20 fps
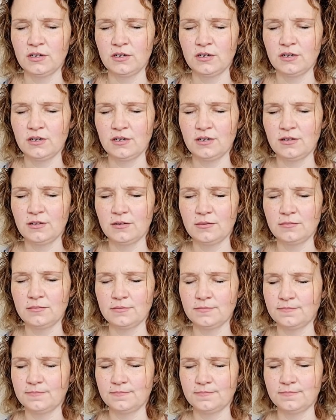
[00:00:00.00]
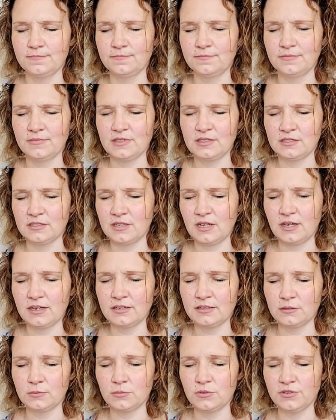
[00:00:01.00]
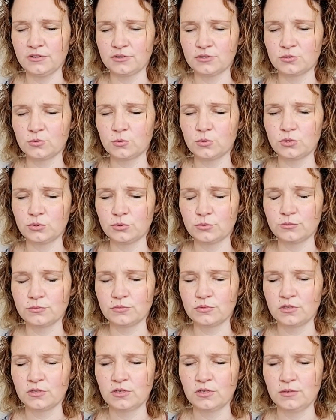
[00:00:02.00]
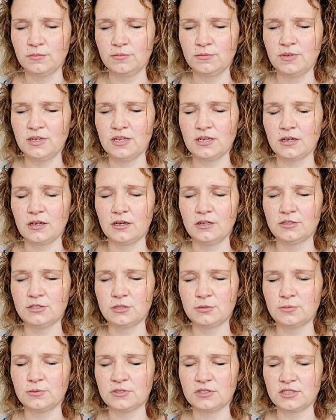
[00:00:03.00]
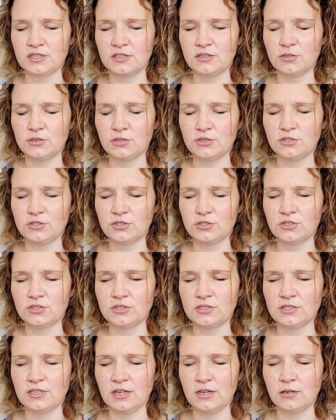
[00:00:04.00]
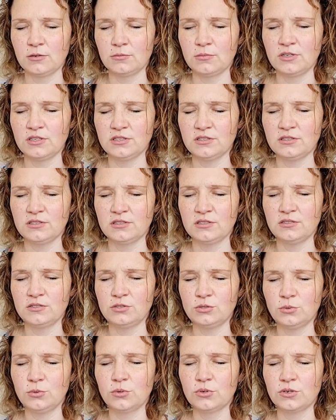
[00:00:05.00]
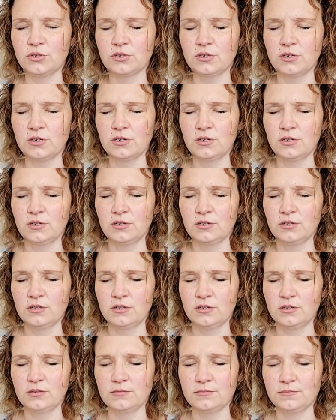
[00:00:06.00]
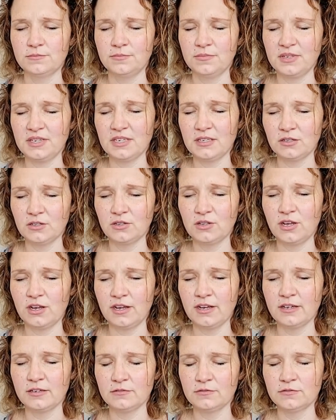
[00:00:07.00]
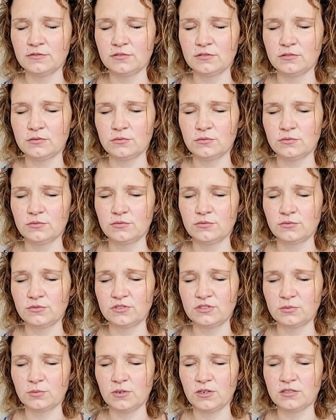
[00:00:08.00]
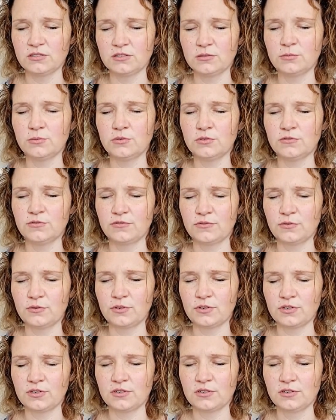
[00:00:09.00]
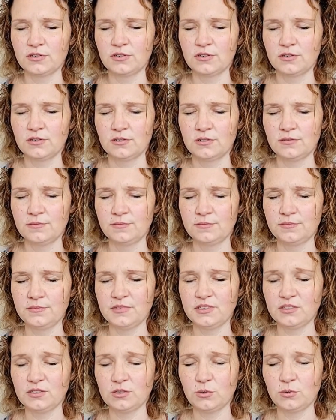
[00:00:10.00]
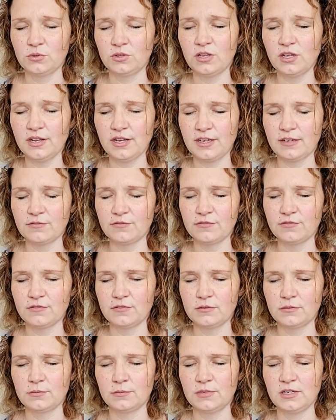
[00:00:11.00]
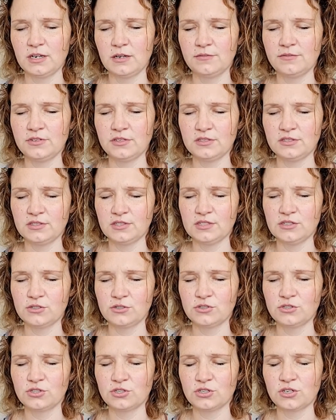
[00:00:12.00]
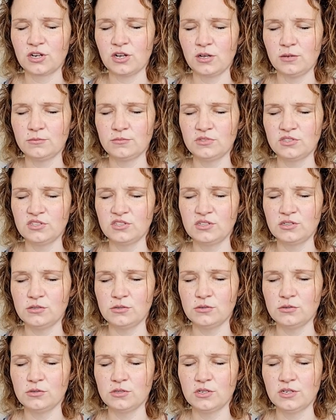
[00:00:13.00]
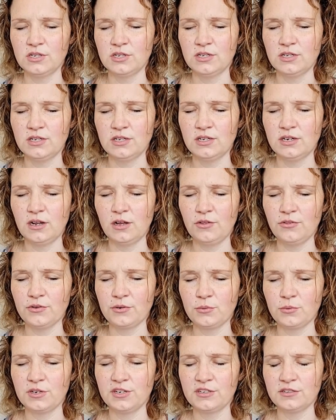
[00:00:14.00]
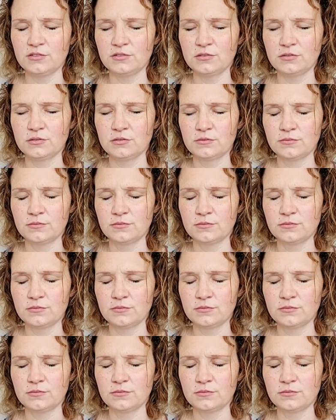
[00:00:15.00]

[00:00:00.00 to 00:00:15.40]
um, is not in the mother's womb being 100% nurtured now must endure being alive and responsible for its own life. I mean, obviously, nurture comes too in other ways.